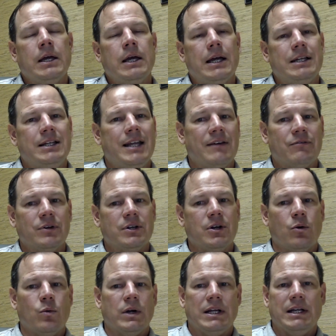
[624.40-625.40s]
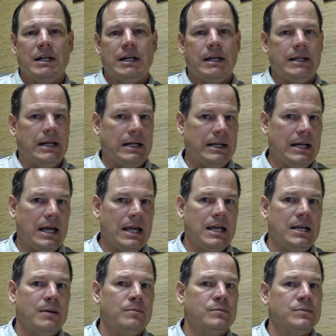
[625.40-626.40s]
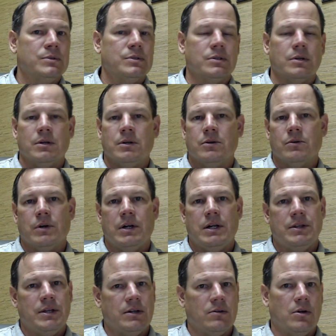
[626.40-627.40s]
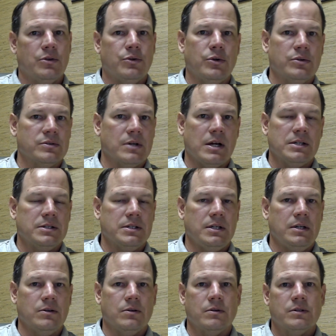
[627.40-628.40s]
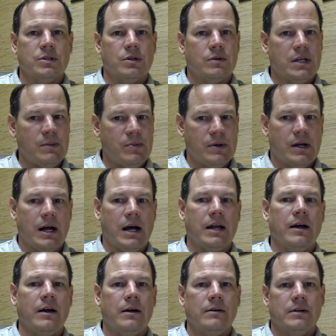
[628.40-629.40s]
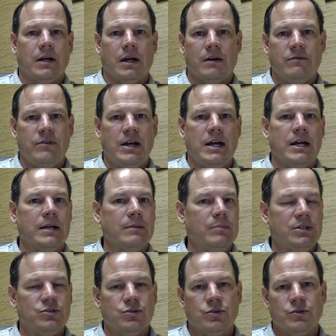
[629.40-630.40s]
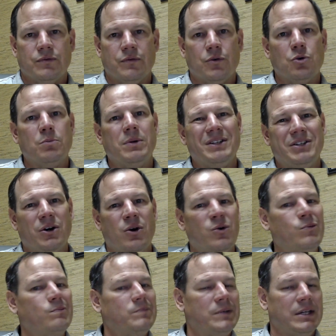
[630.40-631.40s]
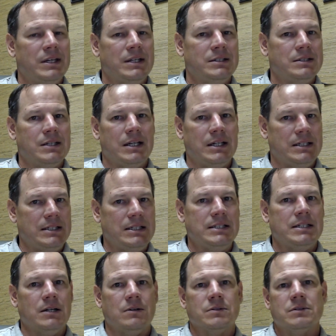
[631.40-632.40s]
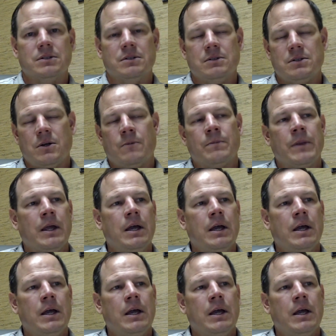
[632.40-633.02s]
you definitely don't want to get into any names or anything along those lines either. So keep it kind of vague, be truthful, but don't get into any details. So, all